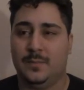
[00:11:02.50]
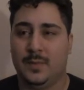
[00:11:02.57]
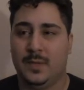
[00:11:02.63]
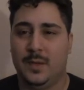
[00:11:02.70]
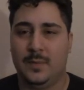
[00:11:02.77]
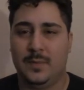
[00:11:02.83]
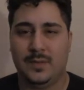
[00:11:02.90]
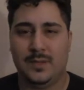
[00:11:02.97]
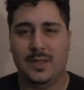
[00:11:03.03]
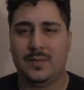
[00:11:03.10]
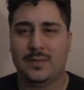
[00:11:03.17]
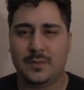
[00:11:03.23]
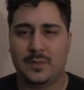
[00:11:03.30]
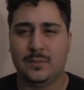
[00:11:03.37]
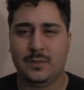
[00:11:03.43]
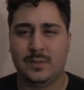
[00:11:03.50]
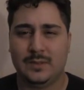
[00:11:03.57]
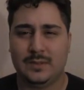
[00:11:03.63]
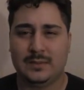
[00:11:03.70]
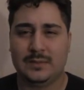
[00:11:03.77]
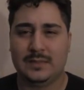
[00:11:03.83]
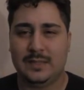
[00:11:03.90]
I mean, yeah, there's some
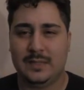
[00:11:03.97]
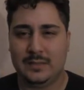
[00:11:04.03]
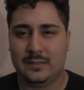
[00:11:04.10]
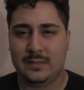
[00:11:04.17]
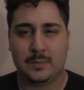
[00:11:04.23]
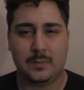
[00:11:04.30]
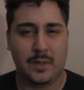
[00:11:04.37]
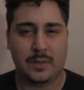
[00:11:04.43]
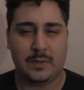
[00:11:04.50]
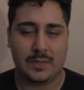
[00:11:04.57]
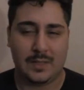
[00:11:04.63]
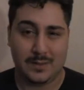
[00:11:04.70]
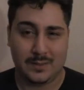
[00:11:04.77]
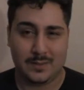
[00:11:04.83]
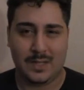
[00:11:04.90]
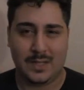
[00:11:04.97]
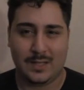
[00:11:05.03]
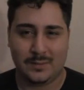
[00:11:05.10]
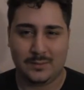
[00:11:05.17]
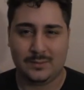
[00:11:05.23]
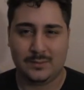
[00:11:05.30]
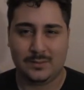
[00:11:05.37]
little small things
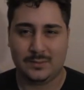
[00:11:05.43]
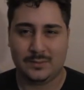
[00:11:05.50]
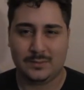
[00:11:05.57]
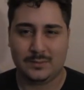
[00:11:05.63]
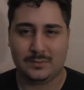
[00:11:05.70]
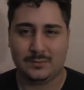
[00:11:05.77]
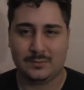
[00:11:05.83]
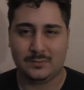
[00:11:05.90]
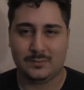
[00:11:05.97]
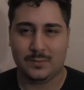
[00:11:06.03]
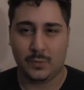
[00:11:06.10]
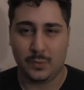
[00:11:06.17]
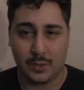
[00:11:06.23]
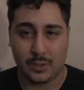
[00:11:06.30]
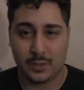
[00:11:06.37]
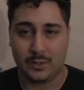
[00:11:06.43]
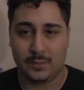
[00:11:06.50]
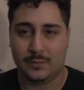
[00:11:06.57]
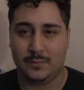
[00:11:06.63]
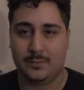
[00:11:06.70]
that were good.